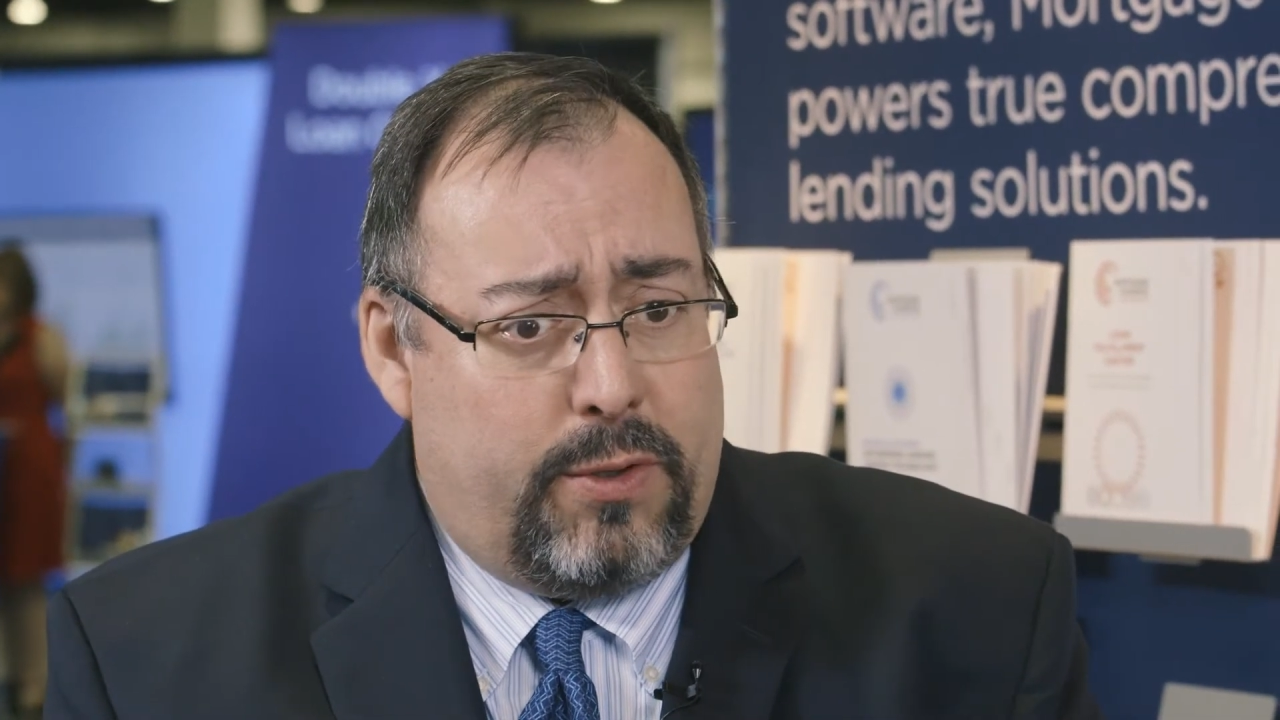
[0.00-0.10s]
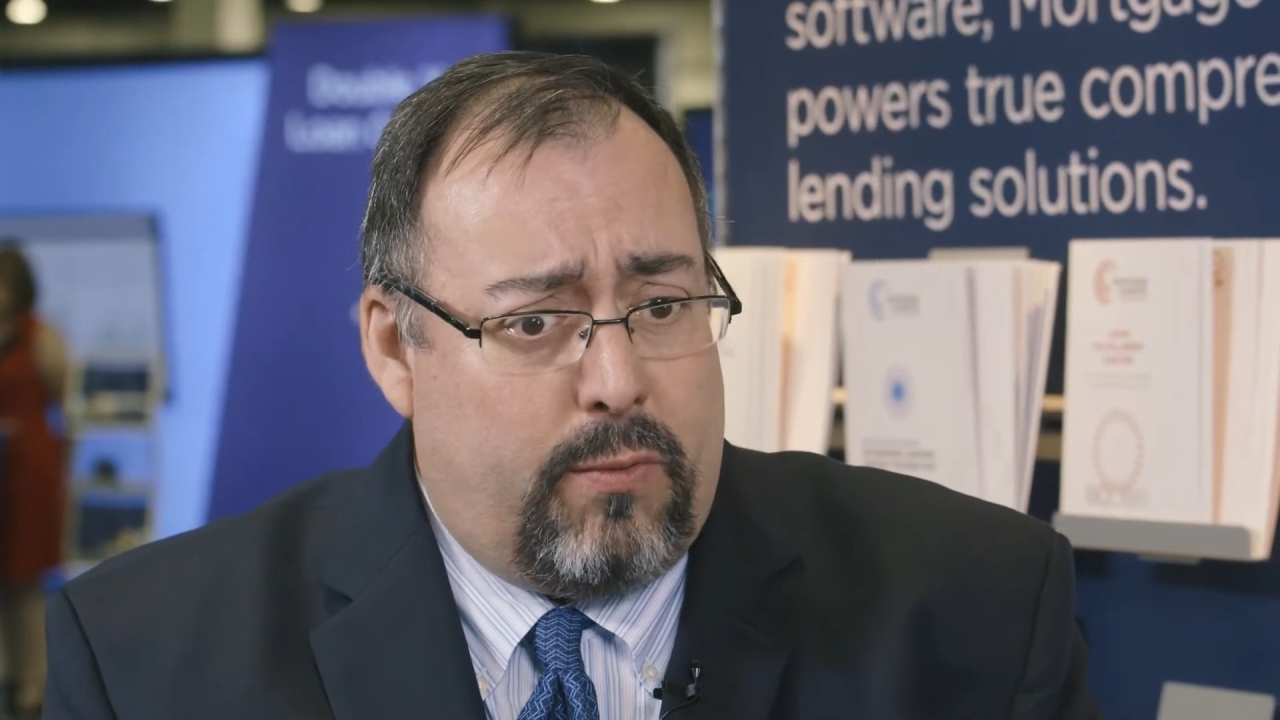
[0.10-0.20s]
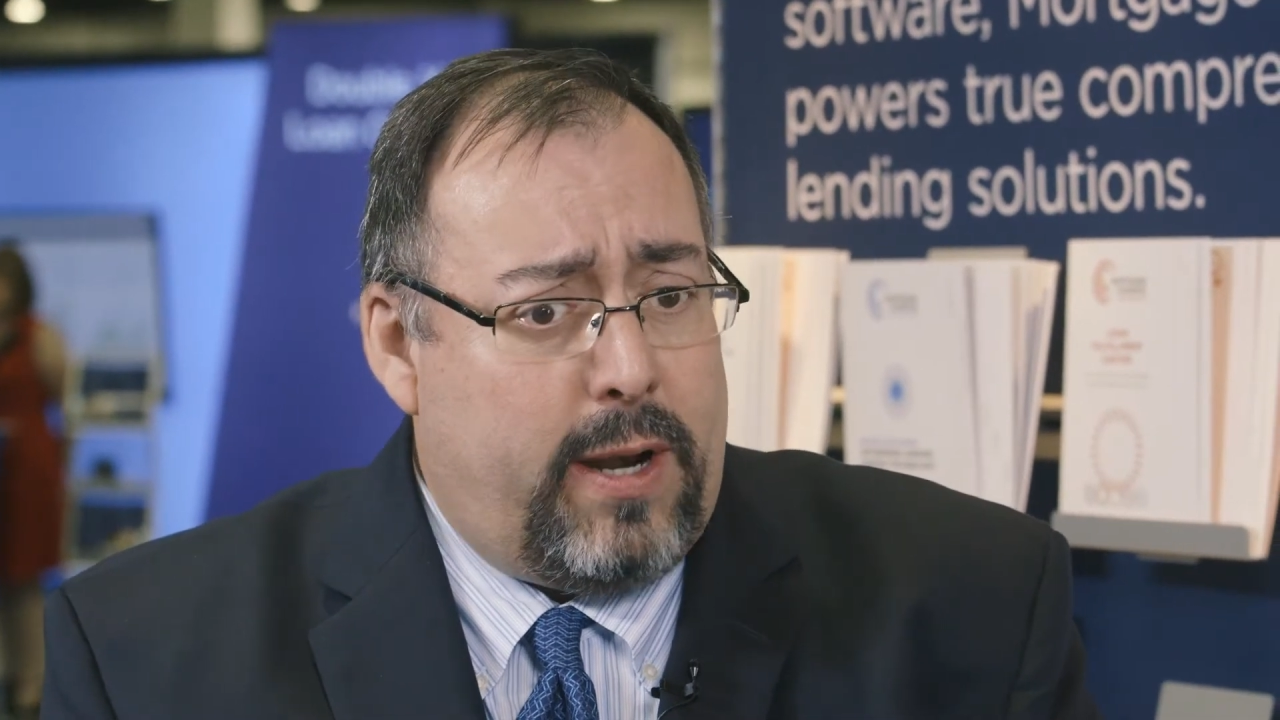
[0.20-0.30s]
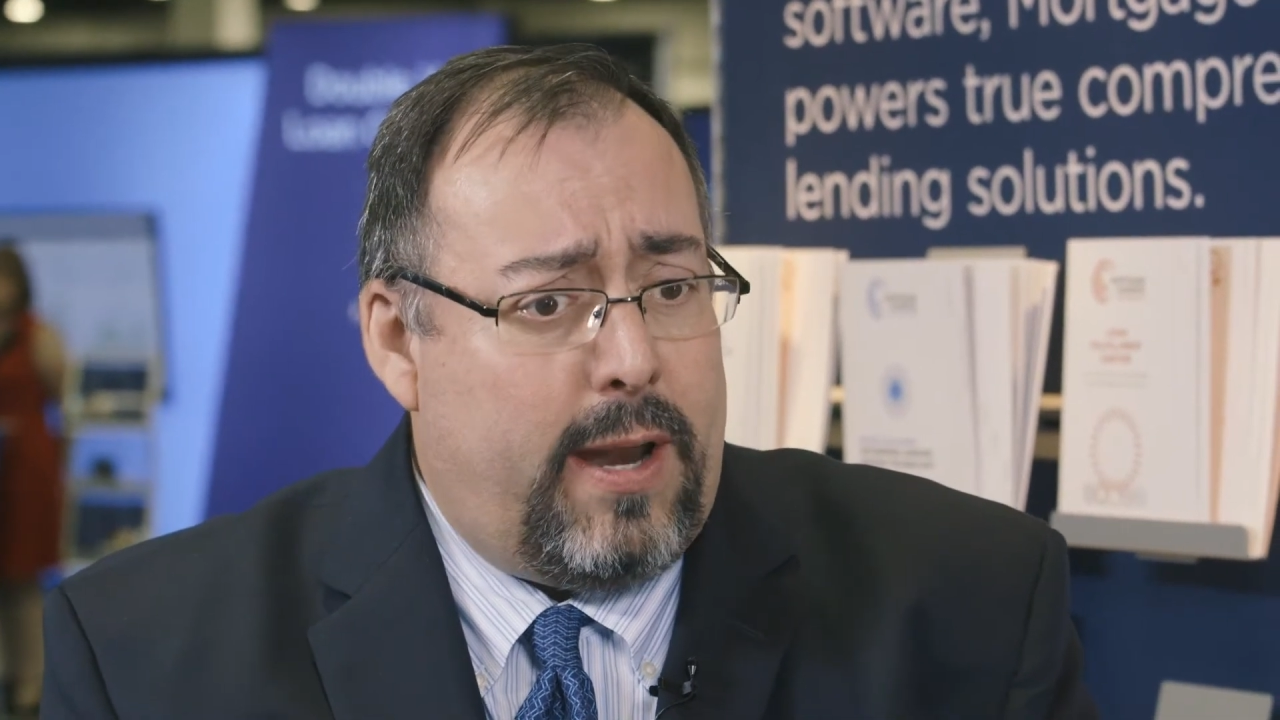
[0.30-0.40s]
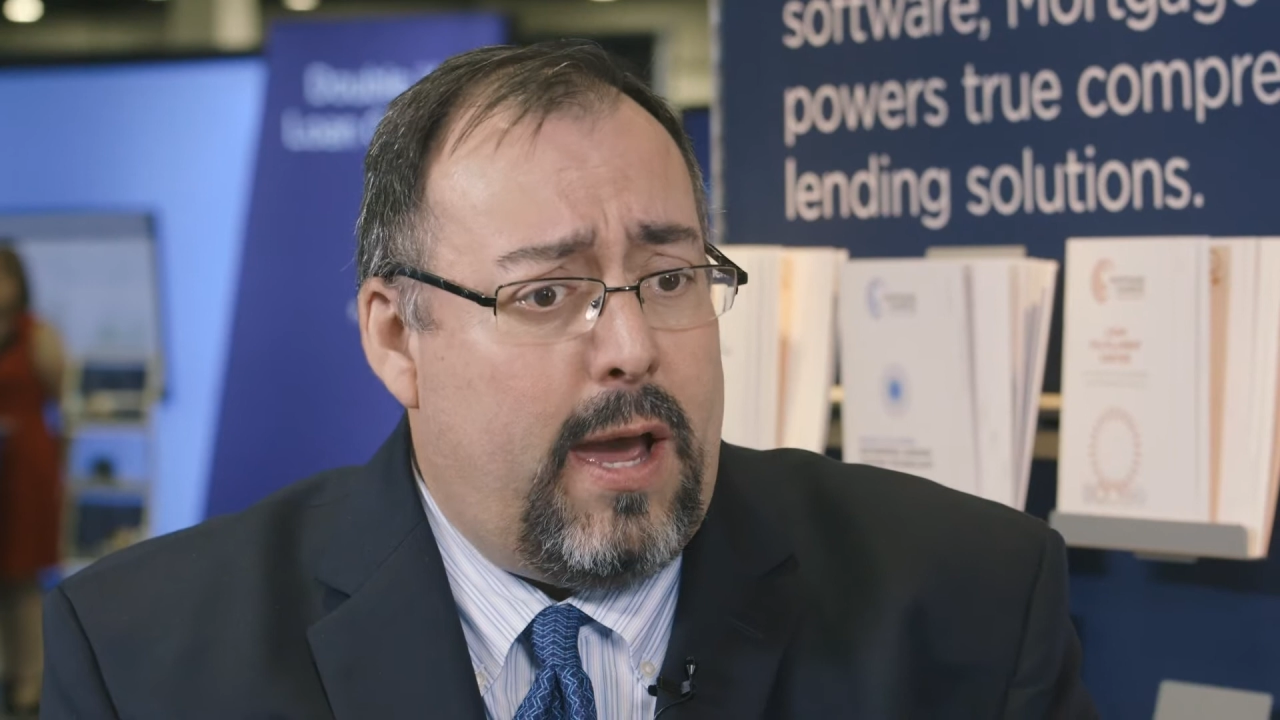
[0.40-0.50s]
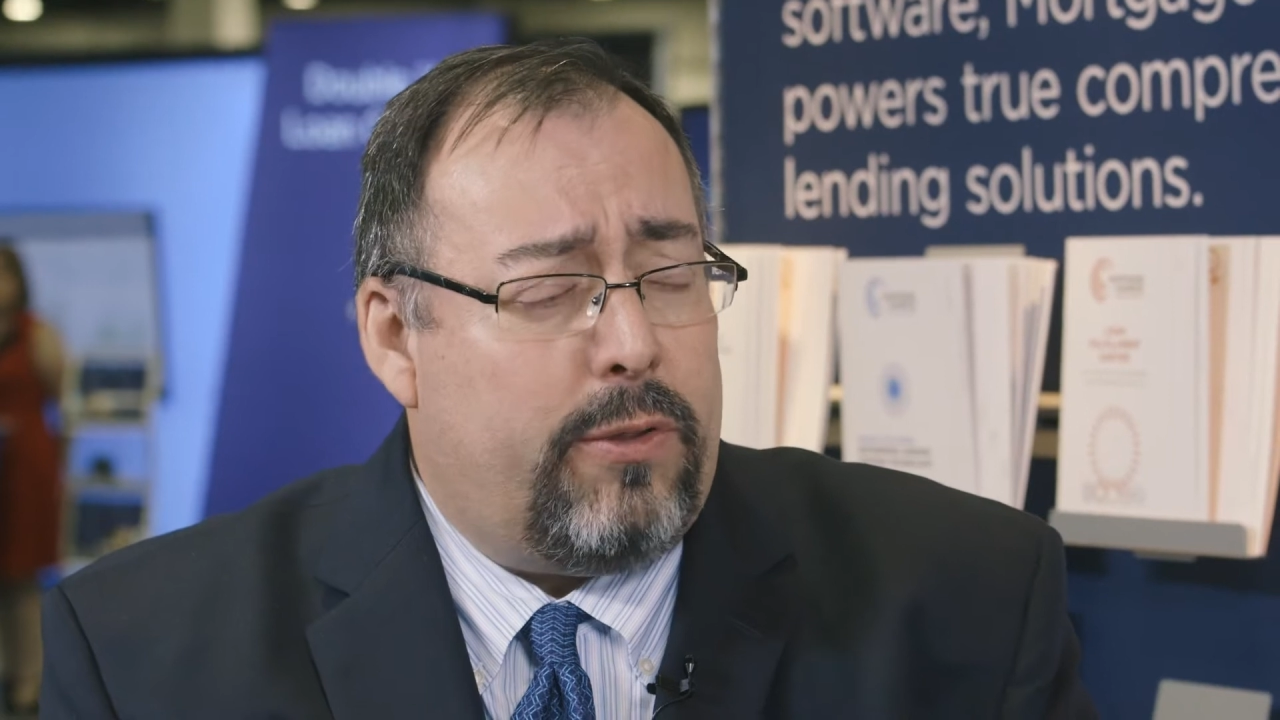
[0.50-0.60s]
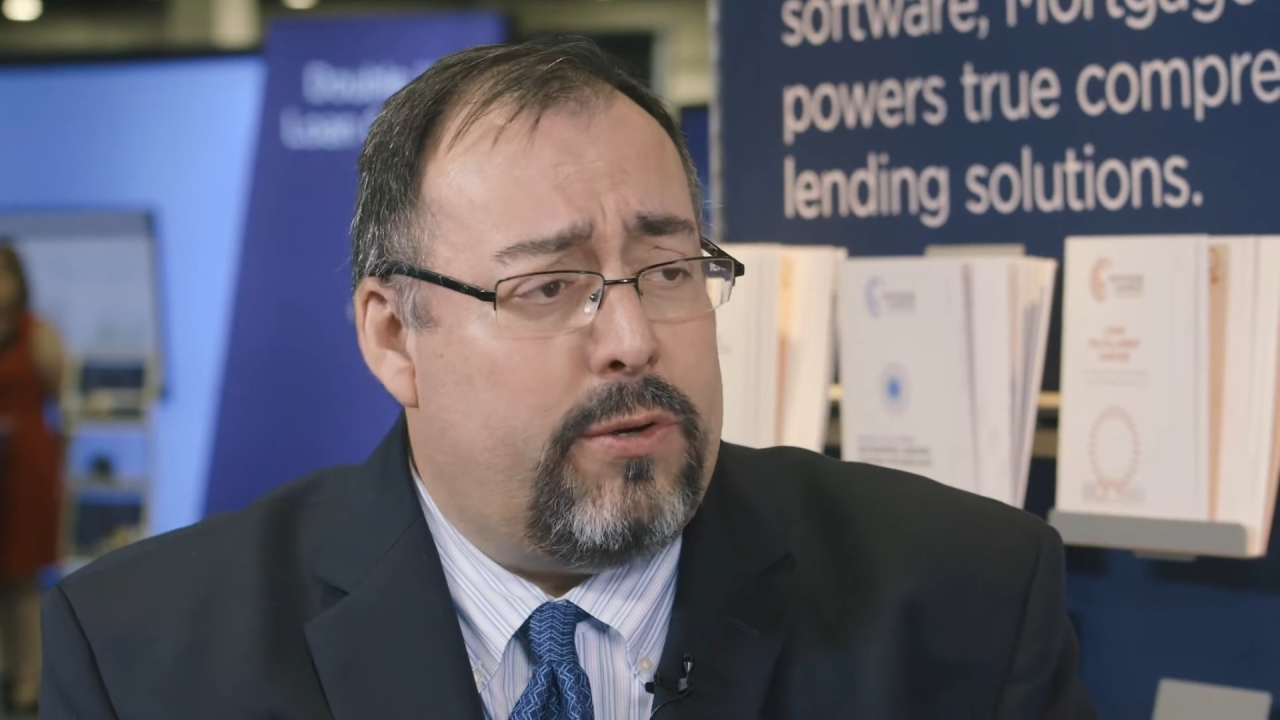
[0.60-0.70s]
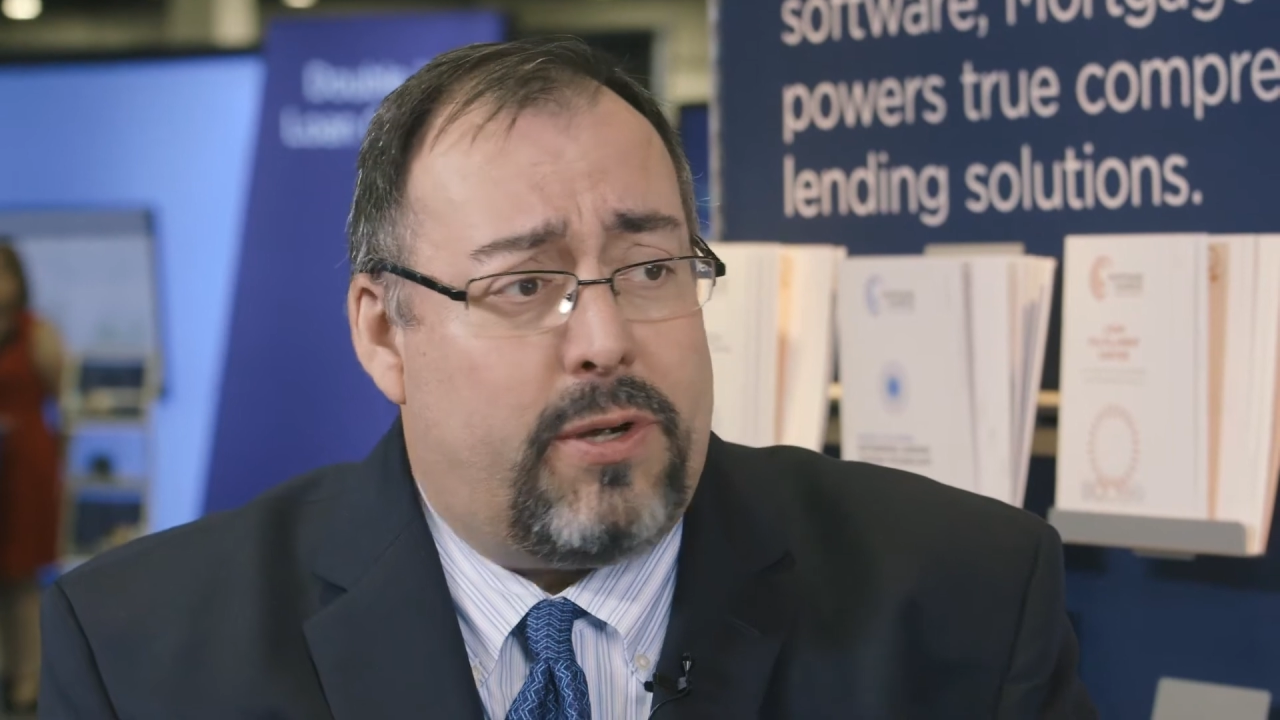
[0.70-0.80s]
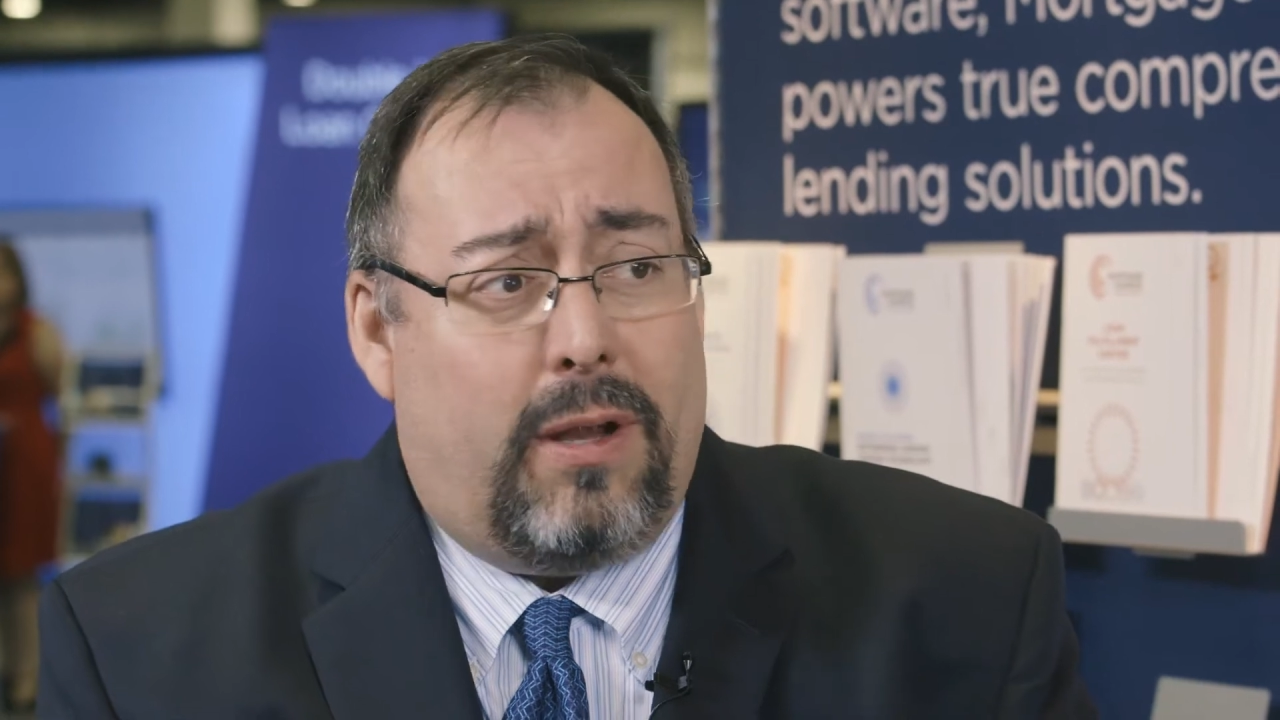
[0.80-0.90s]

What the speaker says: and right now there's